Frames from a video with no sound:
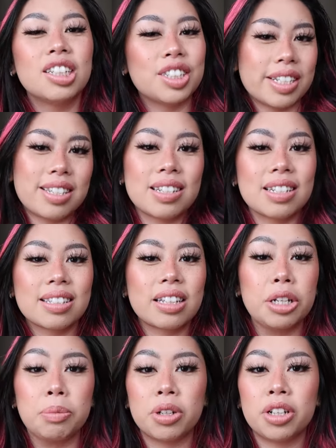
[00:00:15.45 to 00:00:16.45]
Just a
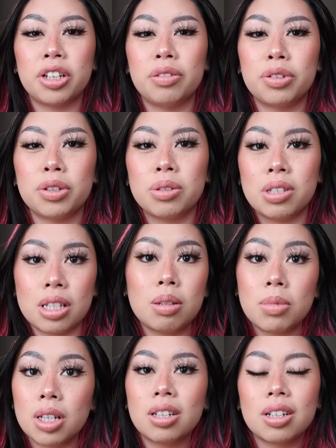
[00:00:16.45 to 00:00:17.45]
disclaimer, if you see
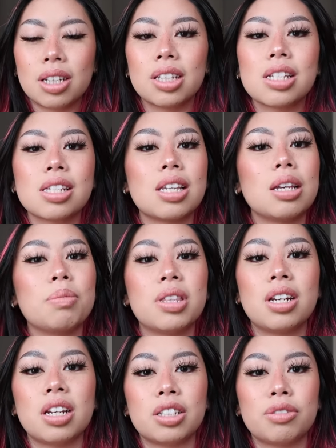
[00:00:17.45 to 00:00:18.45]
me looking the same in
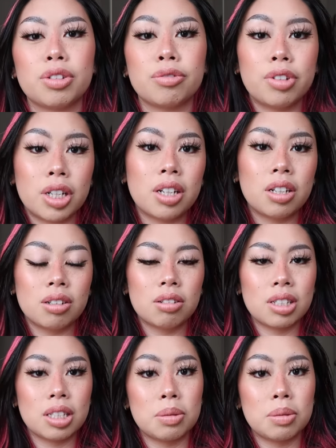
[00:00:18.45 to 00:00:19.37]
the next few videos,